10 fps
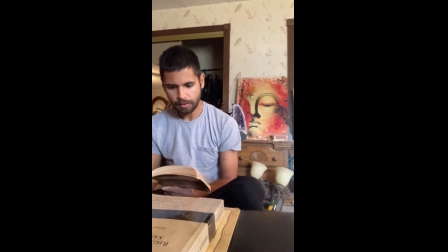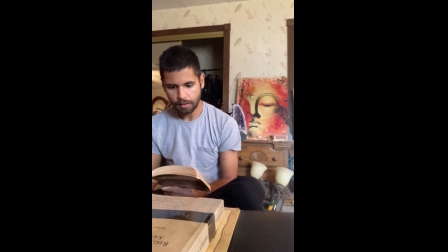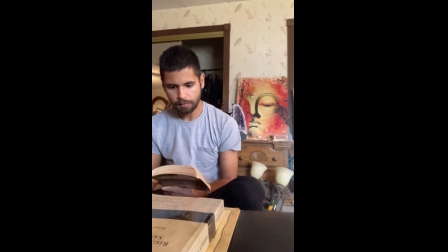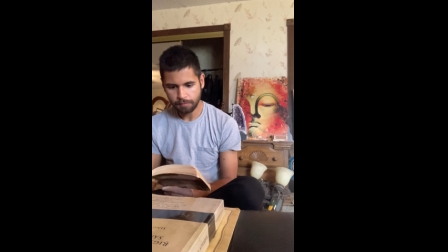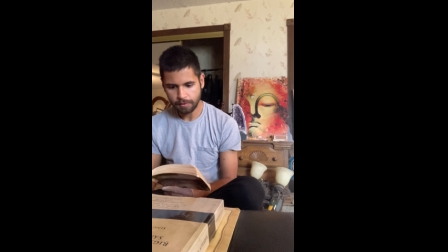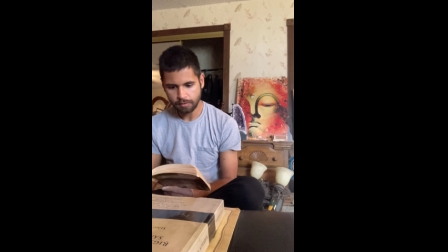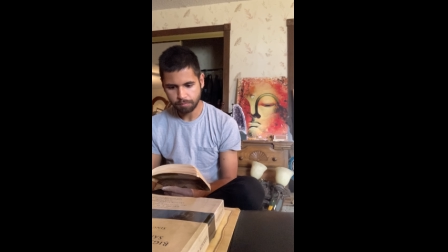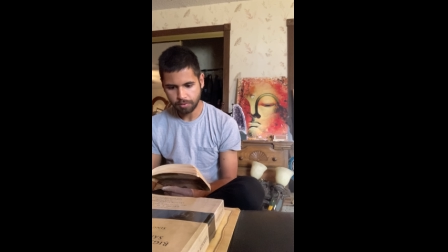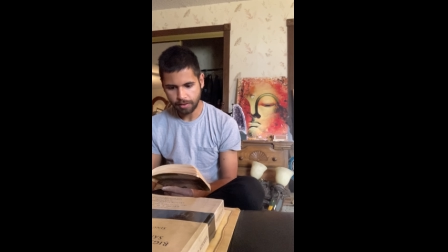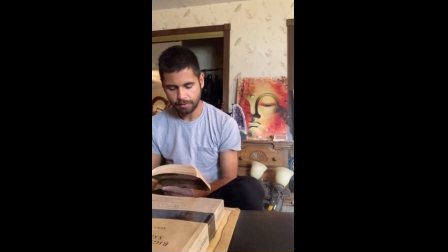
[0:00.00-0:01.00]
If his
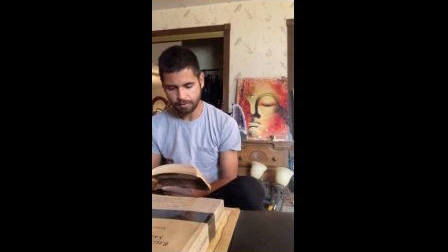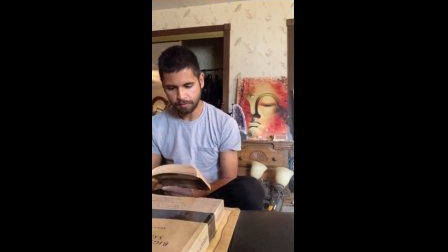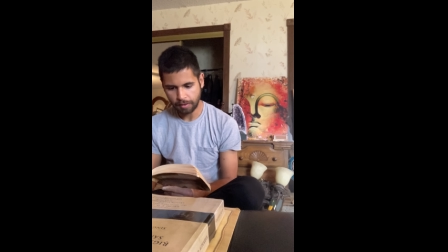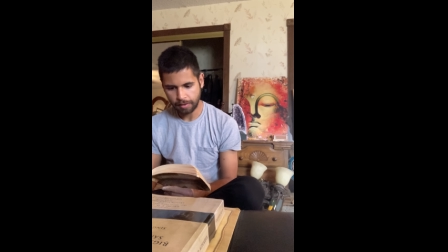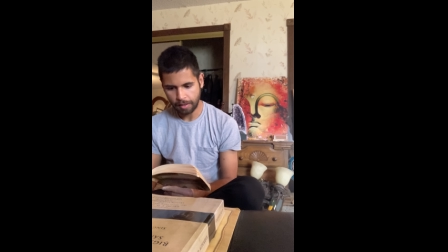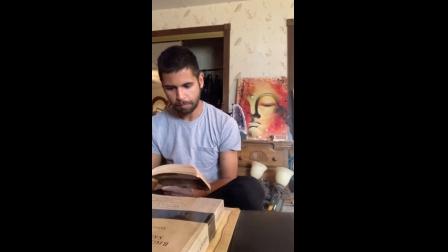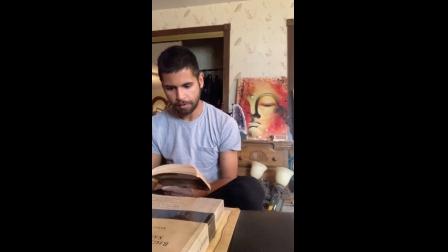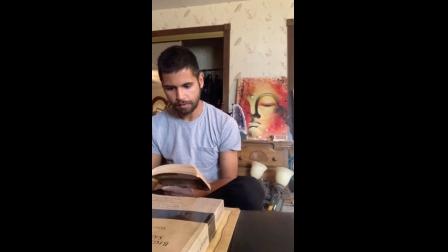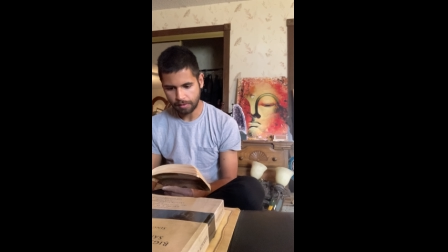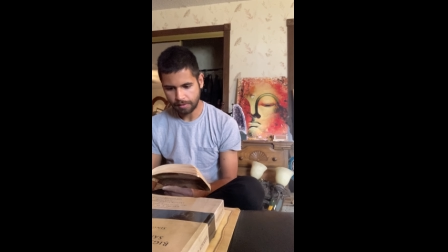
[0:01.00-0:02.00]
place of
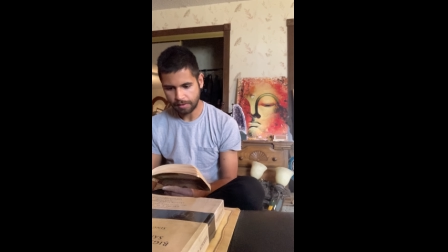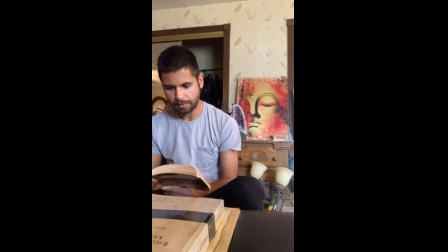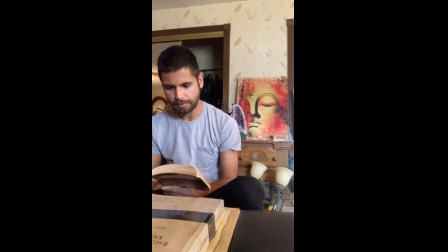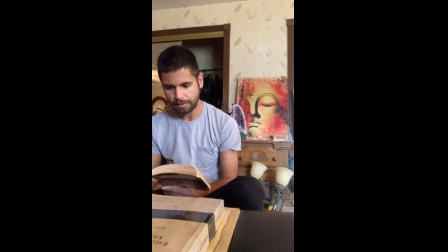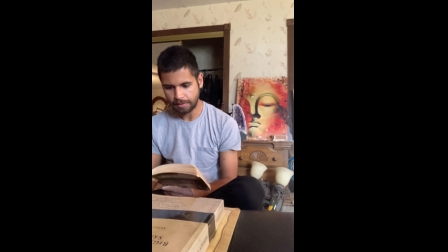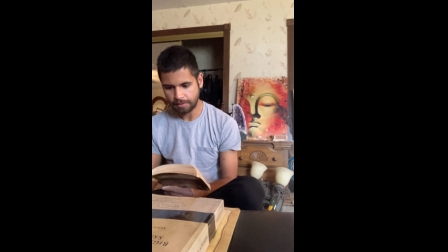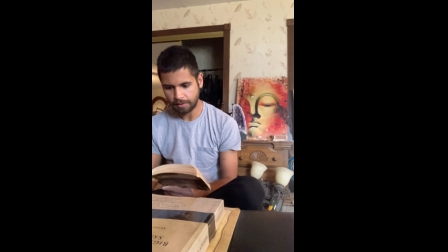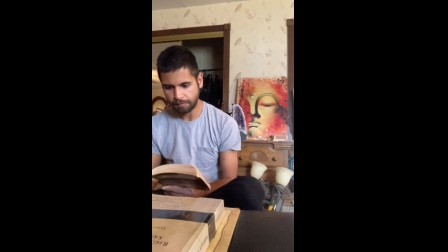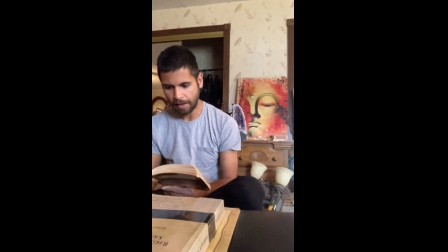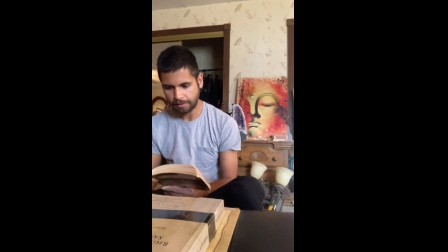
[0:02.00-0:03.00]
encampment is
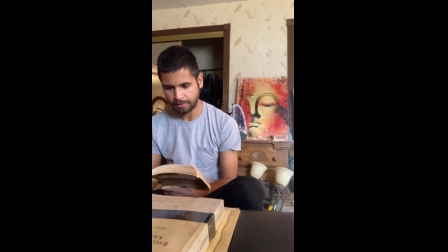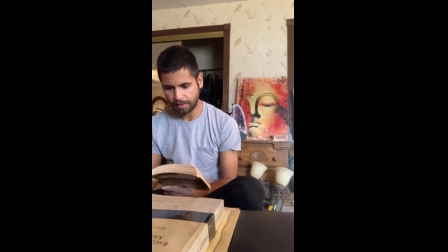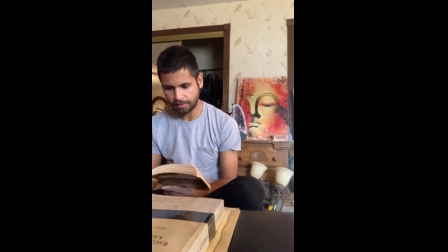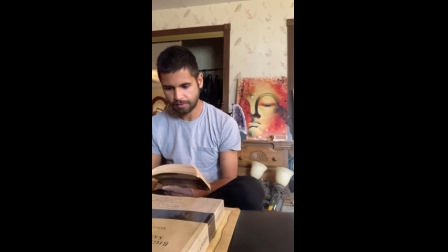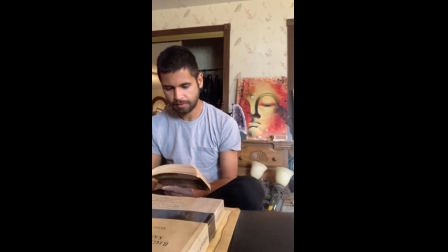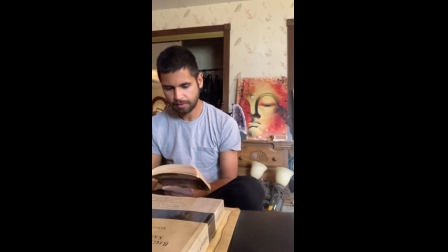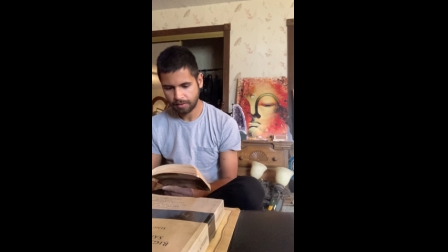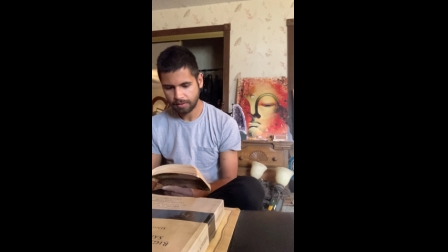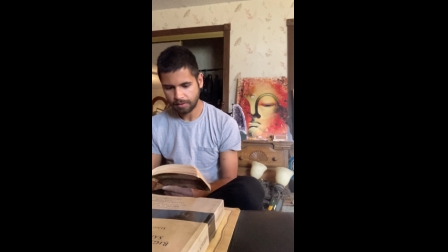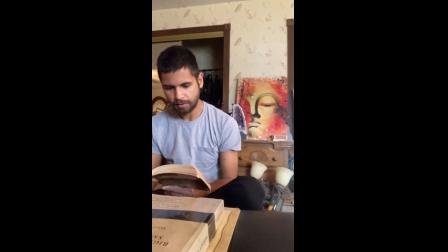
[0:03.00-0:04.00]
easy of access,
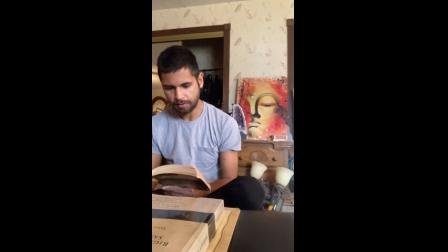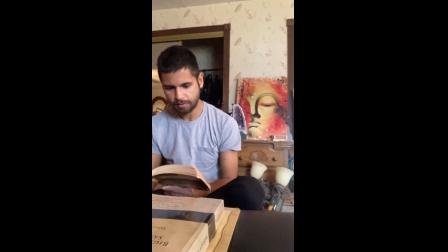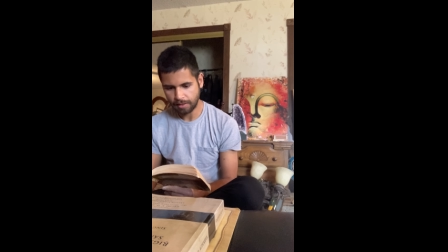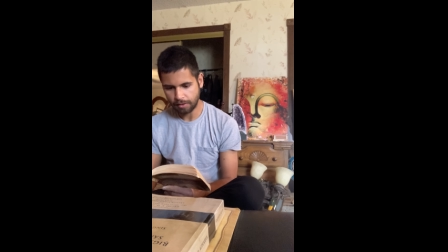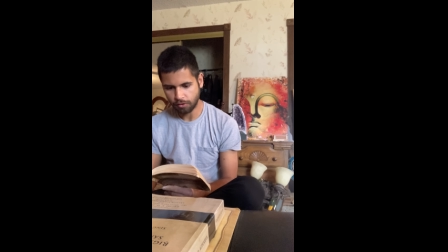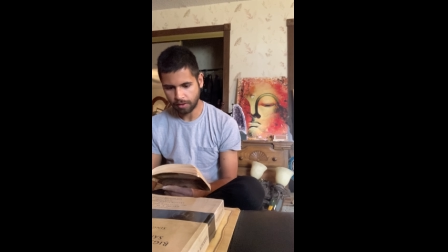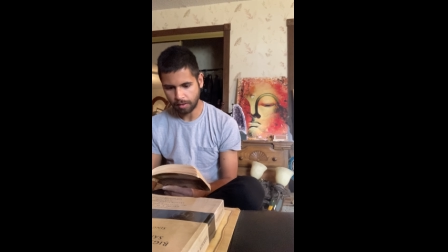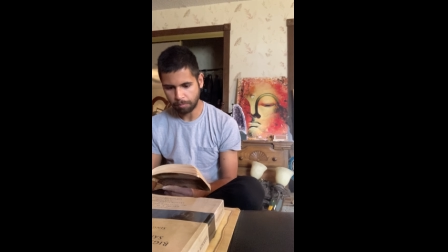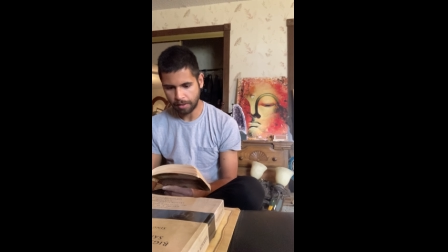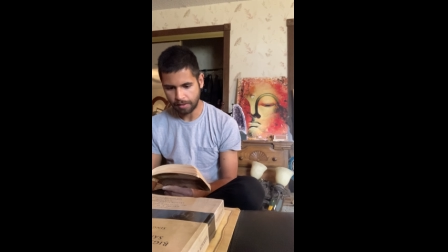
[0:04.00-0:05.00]
he is tendering
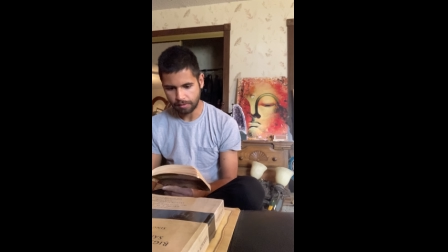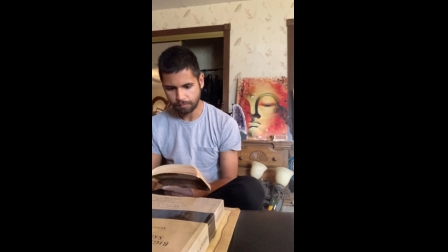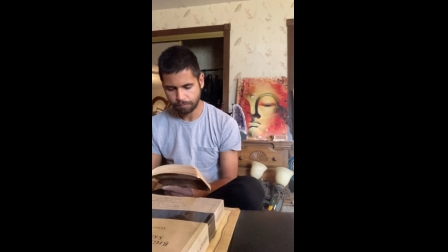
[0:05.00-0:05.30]
a bait.